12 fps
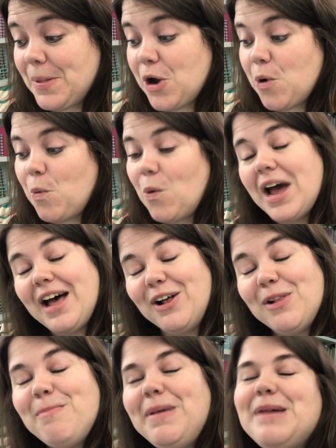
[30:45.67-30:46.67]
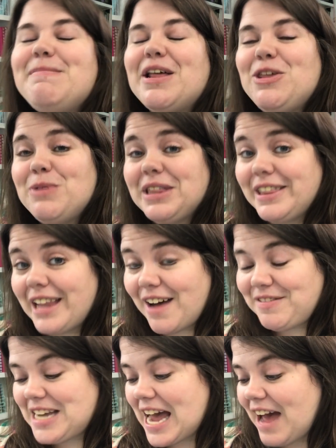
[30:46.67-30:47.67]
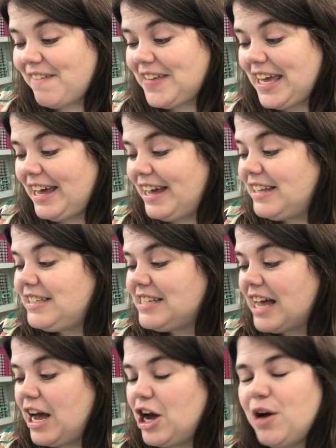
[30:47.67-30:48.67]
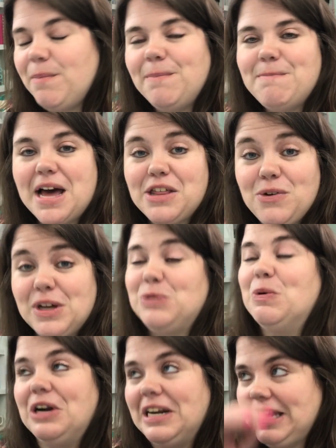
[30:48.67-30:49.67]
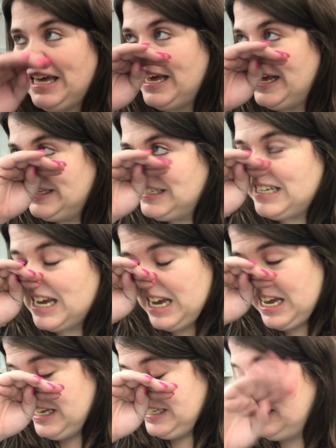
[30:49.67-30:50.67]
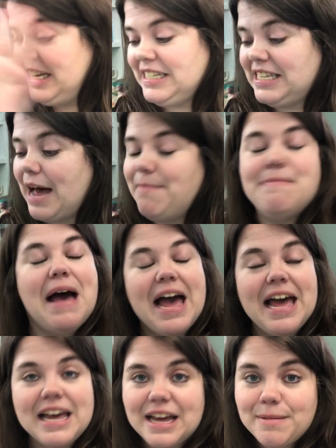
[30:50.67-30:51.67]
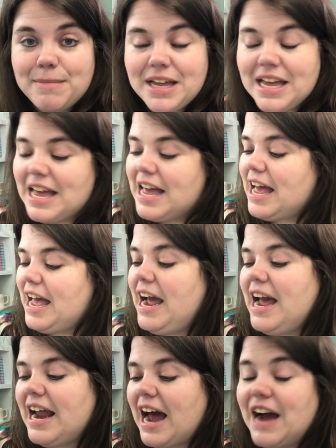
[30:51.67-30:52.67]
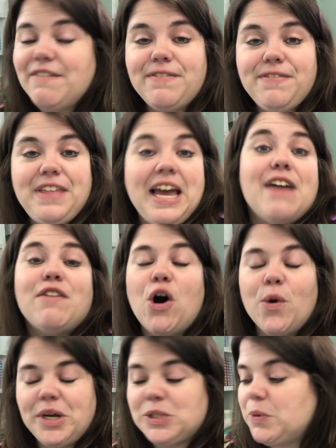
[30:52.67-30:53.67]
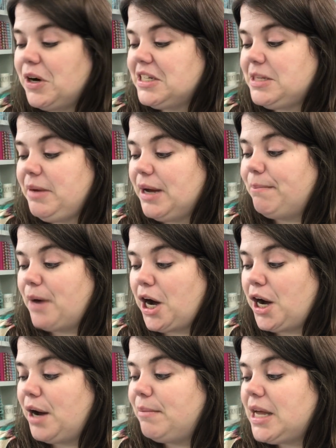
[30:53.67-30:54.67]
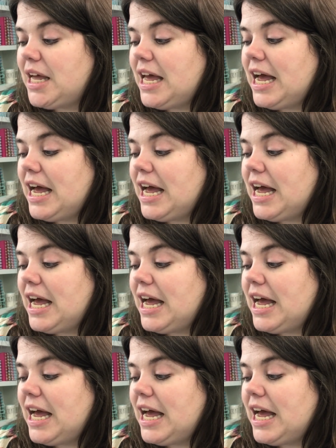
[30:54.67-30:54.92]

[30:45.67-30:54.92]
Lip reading: Well, me and Matthew would love to have kids. Matthew has wanted kids since I met him, and I think I've always wanted to be a mom.